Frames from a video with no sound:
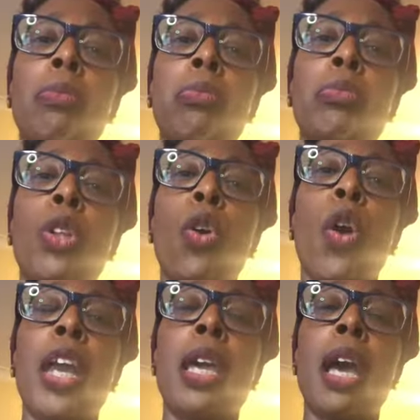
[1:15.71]
not
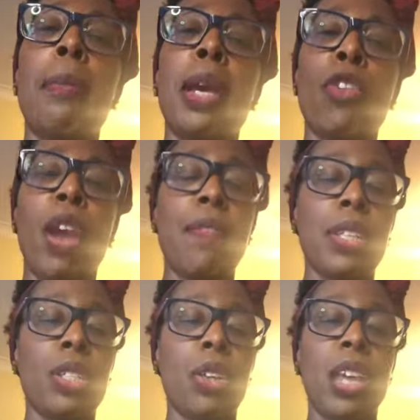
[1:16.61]
got any
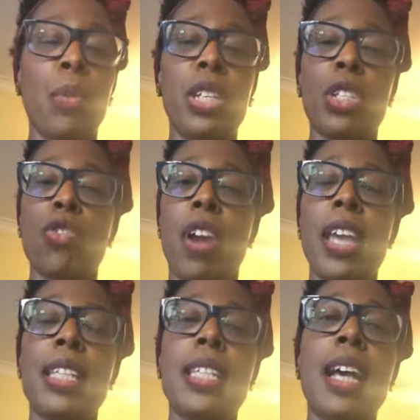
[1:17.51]
engravings on it, which is
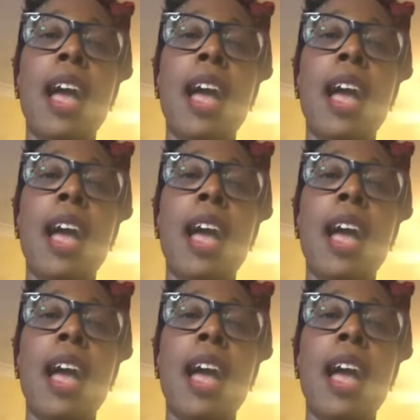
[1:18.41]
great.